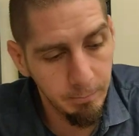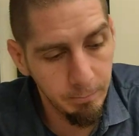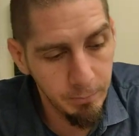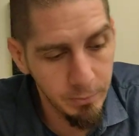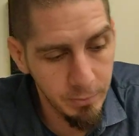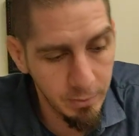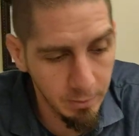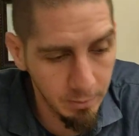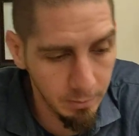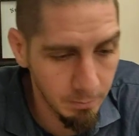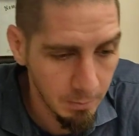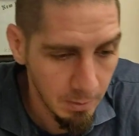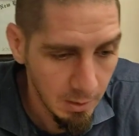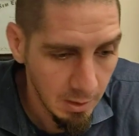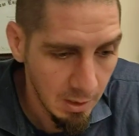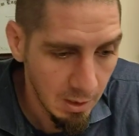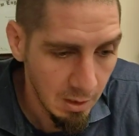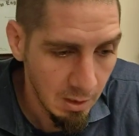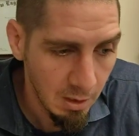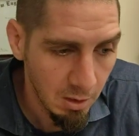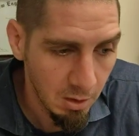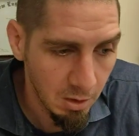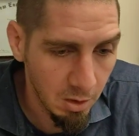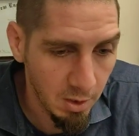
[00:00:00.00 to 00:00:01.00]
So
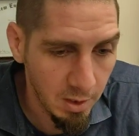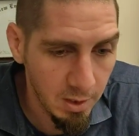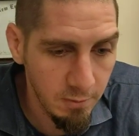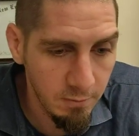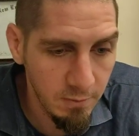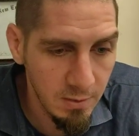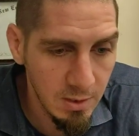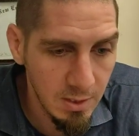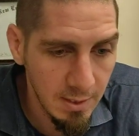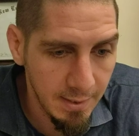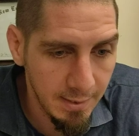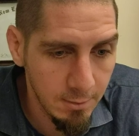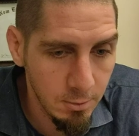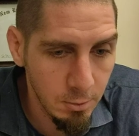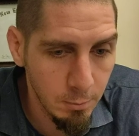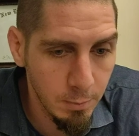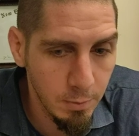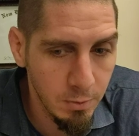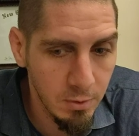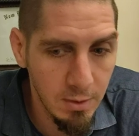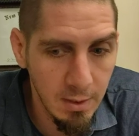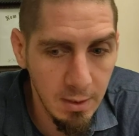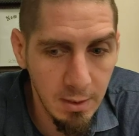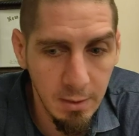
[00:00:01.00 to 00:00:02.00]
a lot of
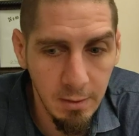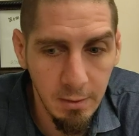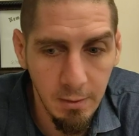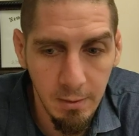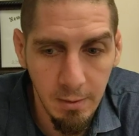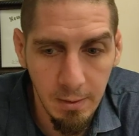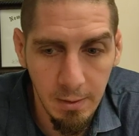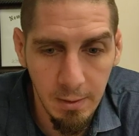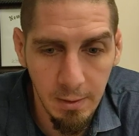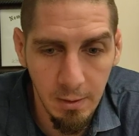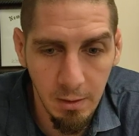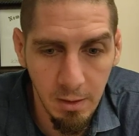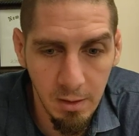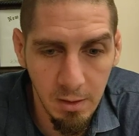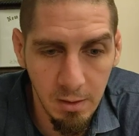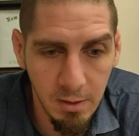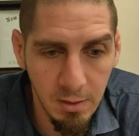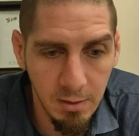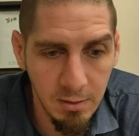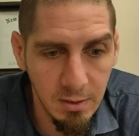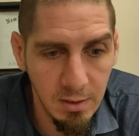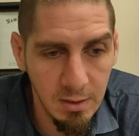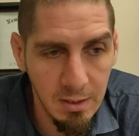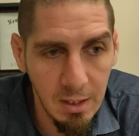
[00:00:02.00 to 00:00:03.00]
intangibles there, a lot of
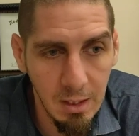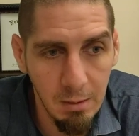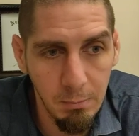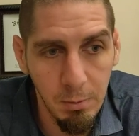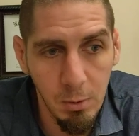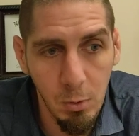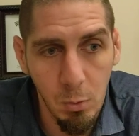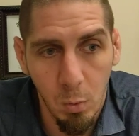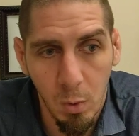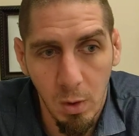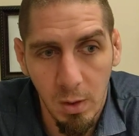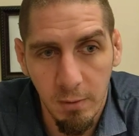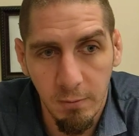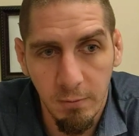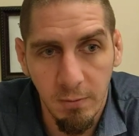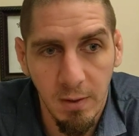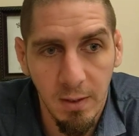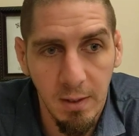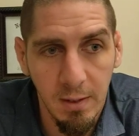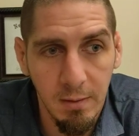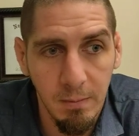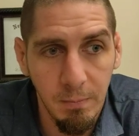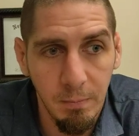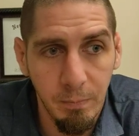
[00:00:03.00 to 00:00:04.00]
things that can't be
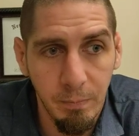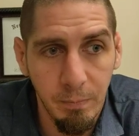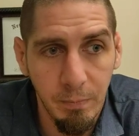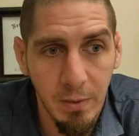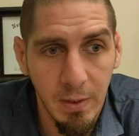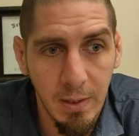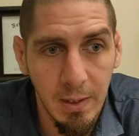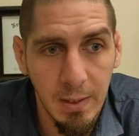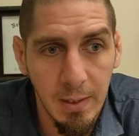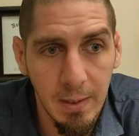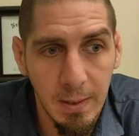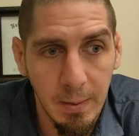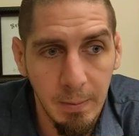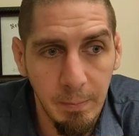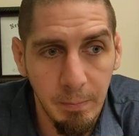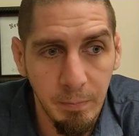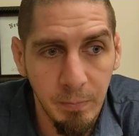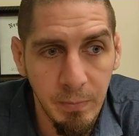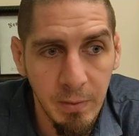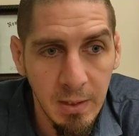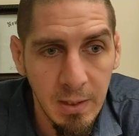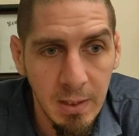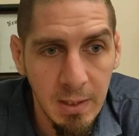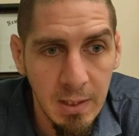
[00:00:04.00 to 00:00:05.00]
quantified.
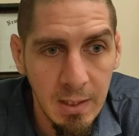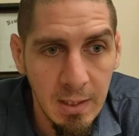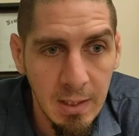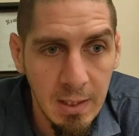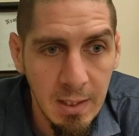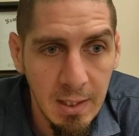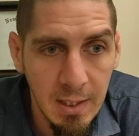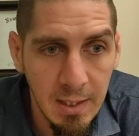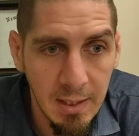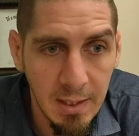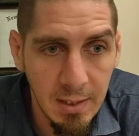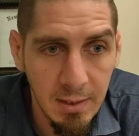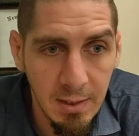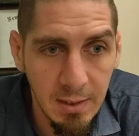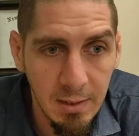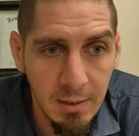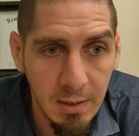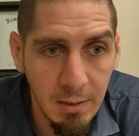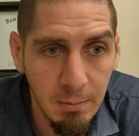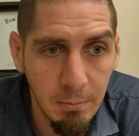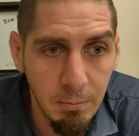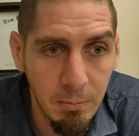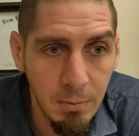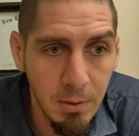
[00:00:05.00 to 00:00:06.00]
And I
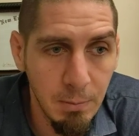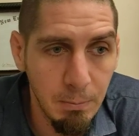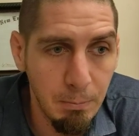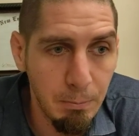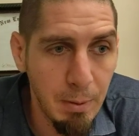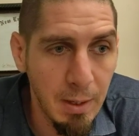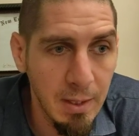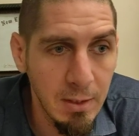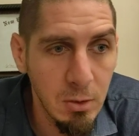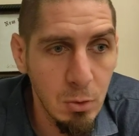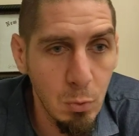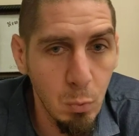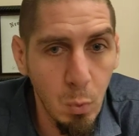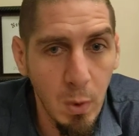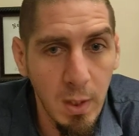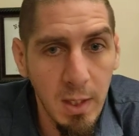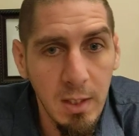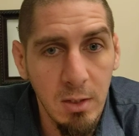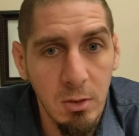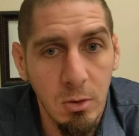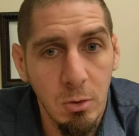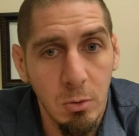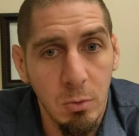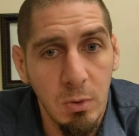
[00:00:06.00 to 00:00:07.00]
think that the best
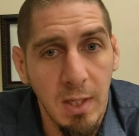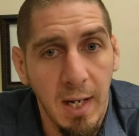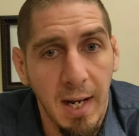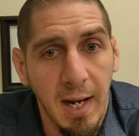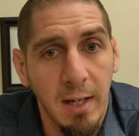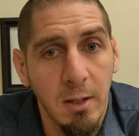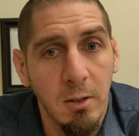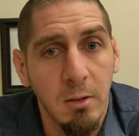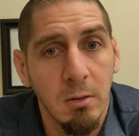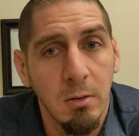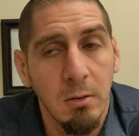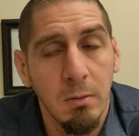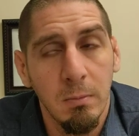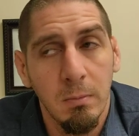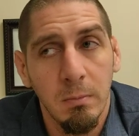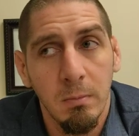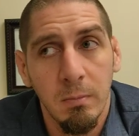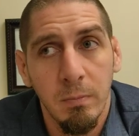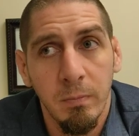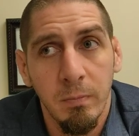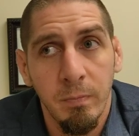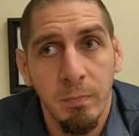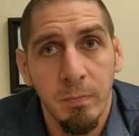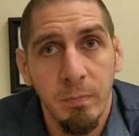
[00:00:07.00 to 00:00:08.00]
way to tackle
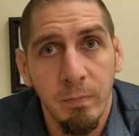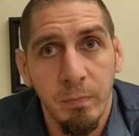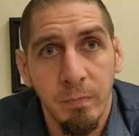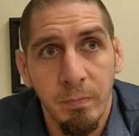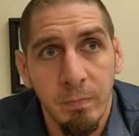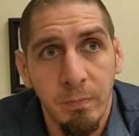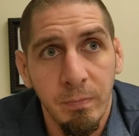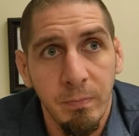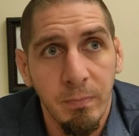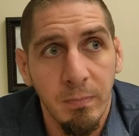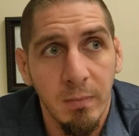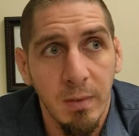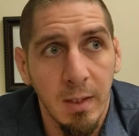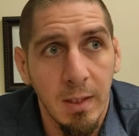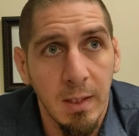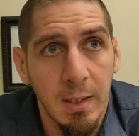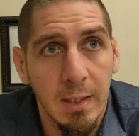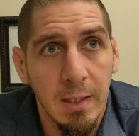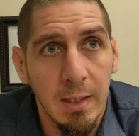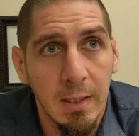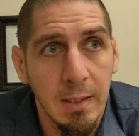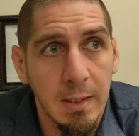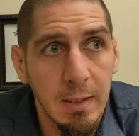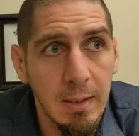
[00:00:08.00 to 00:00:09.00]

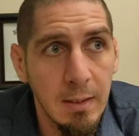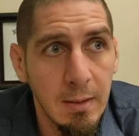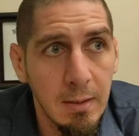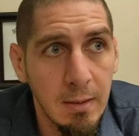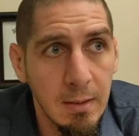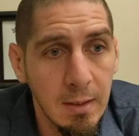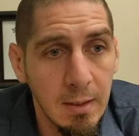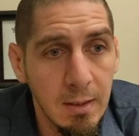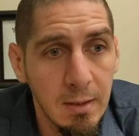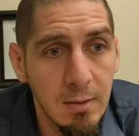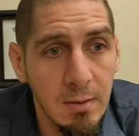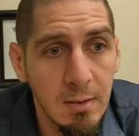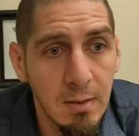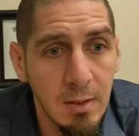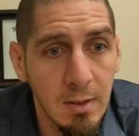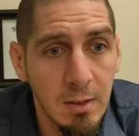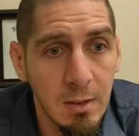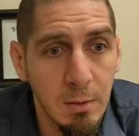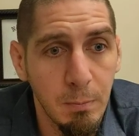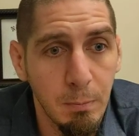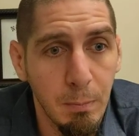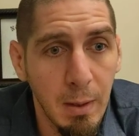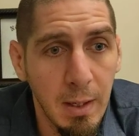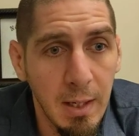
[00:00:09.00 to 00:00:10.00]
this
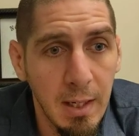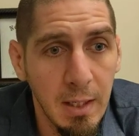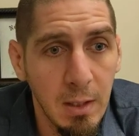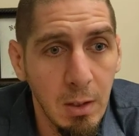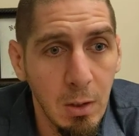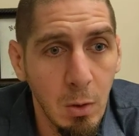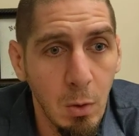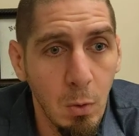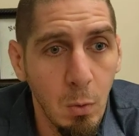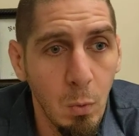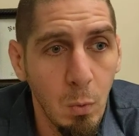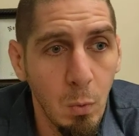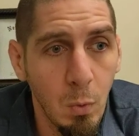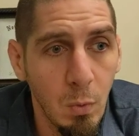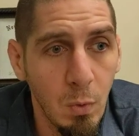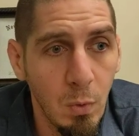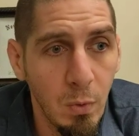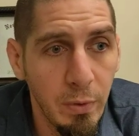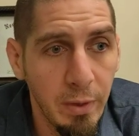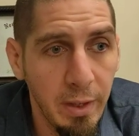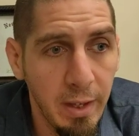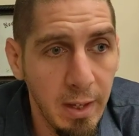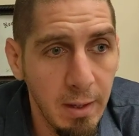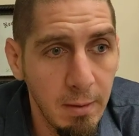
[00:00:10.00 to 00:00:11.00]
is by
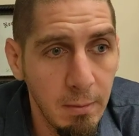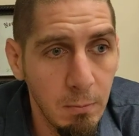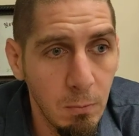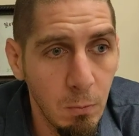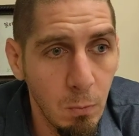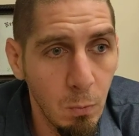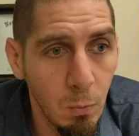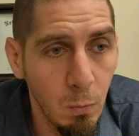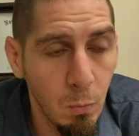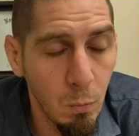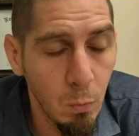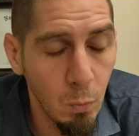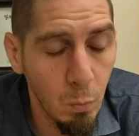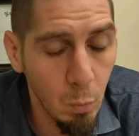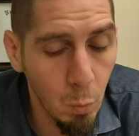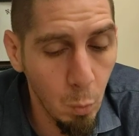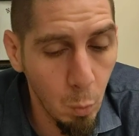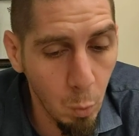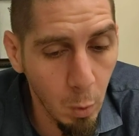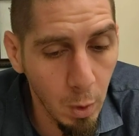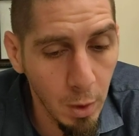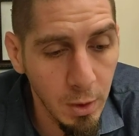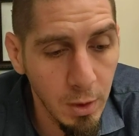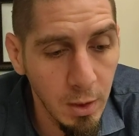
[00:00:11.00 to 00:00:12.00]

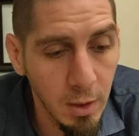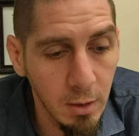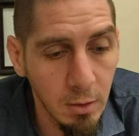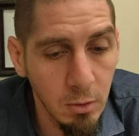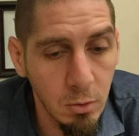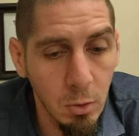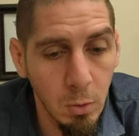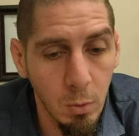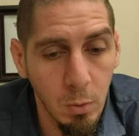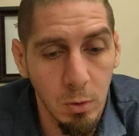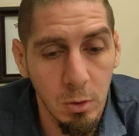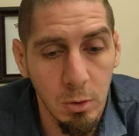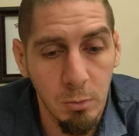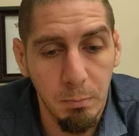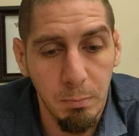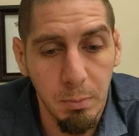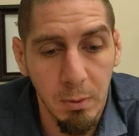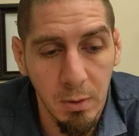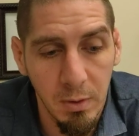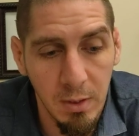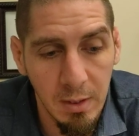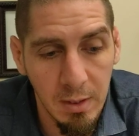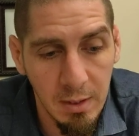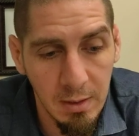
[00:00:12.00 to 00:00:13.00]
working towards
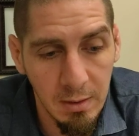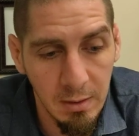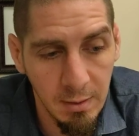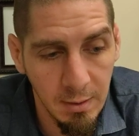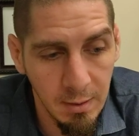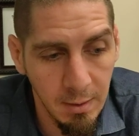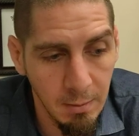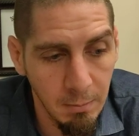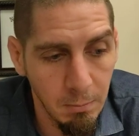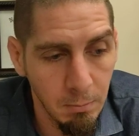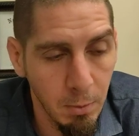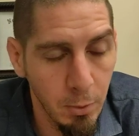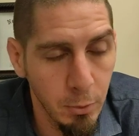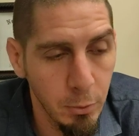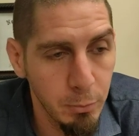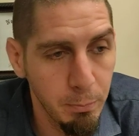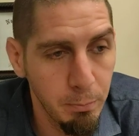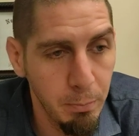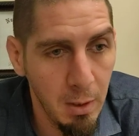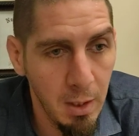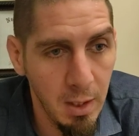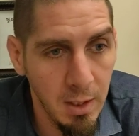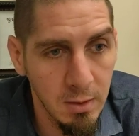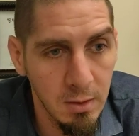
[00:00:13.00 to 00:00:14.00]
building the
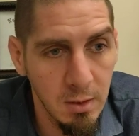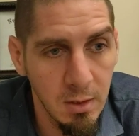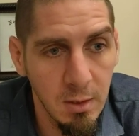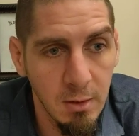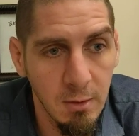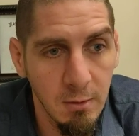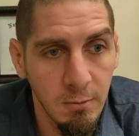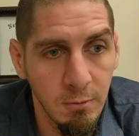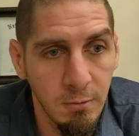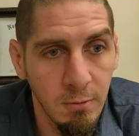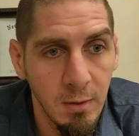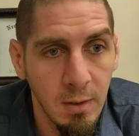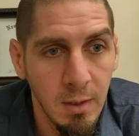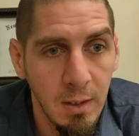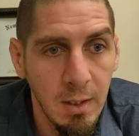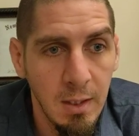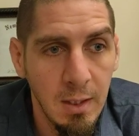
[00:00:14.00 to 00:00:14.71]
most positive,